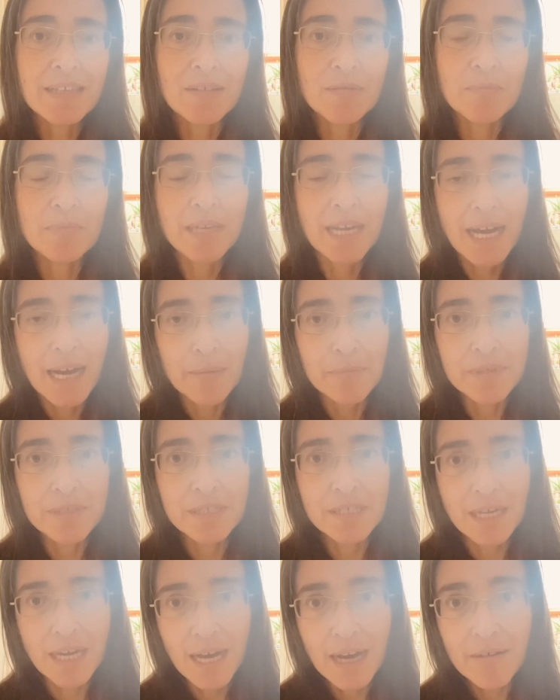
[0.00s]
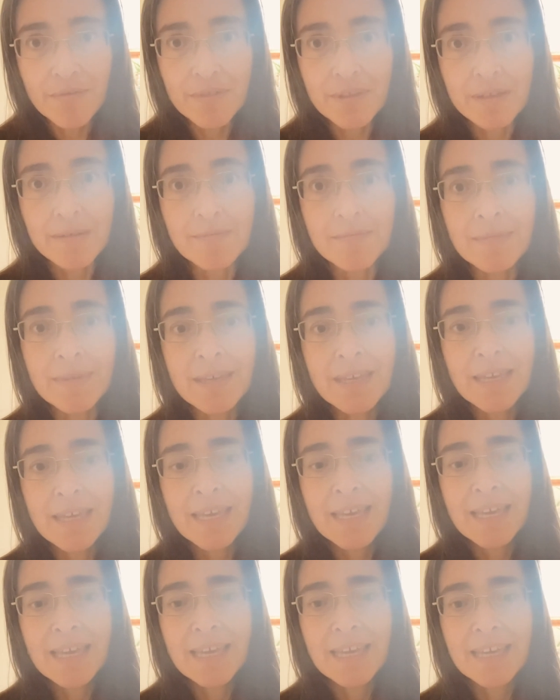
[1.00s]
I'll be happy to have them
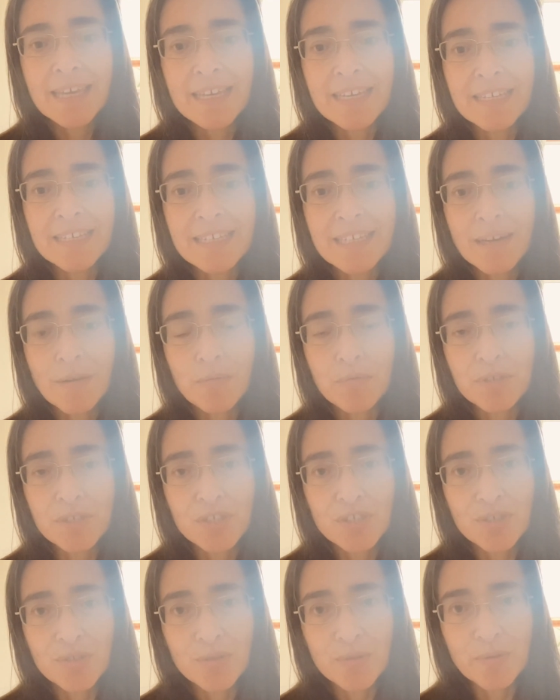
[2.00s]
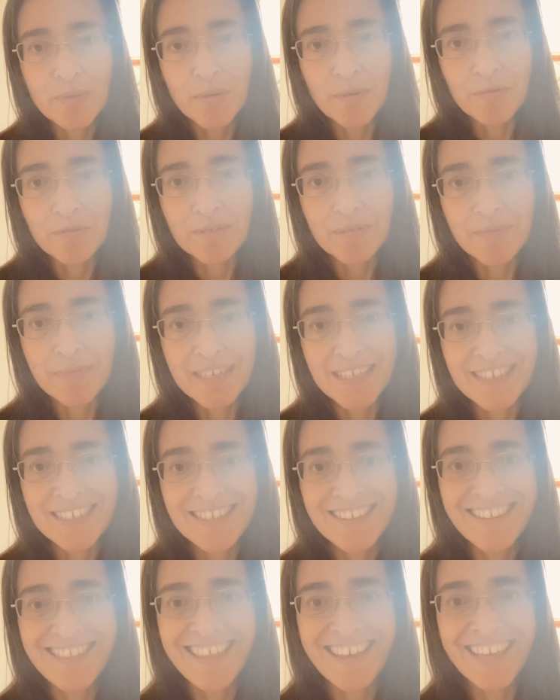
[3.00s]
and I wish you all the best.
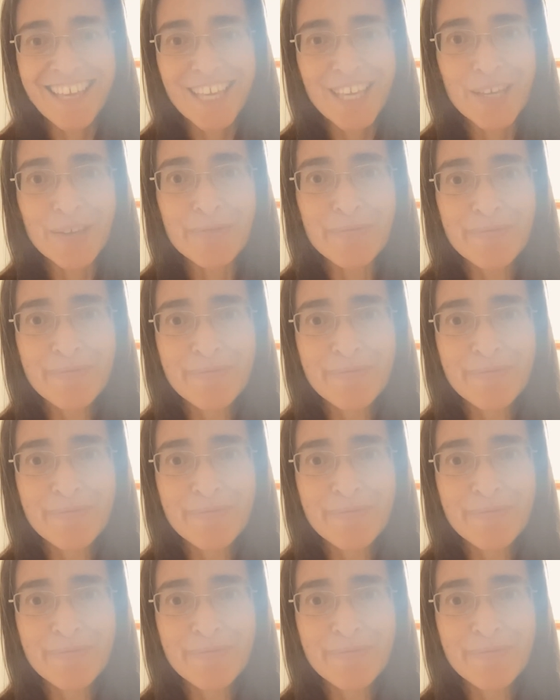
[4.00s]
Thank you.